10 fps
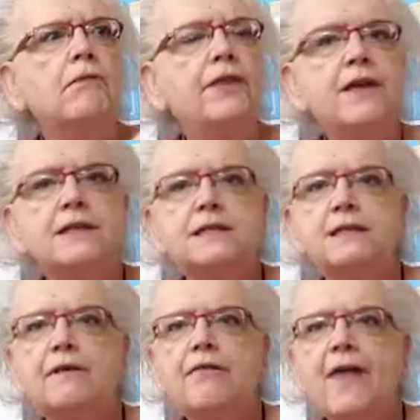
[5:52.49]

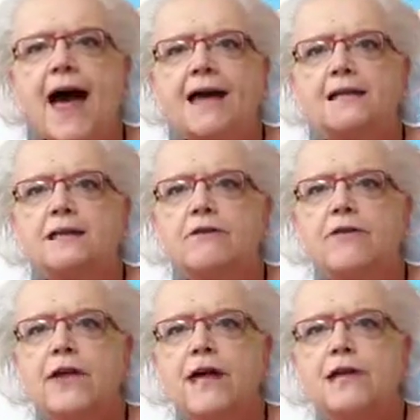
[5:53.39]
This, that,
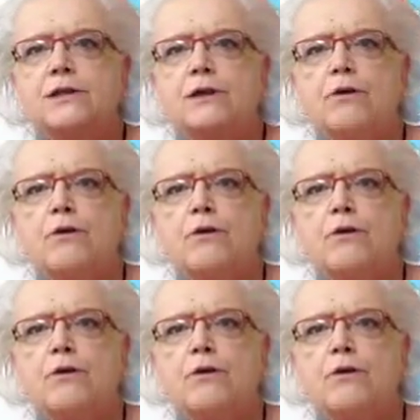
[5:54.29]
these,